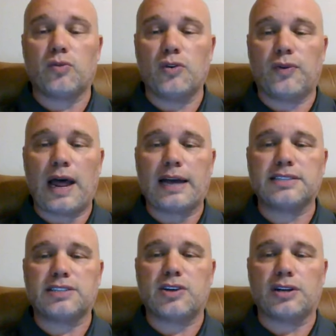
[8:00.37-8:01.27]
roof
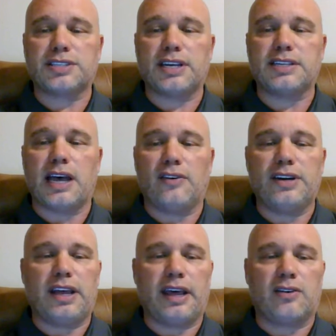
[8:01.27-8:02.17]
racks, exhaust kits,
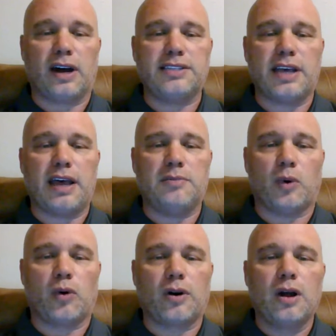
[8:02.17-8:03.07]
LED headlights, and
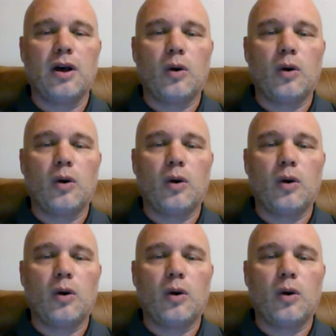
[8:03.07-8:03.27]
more.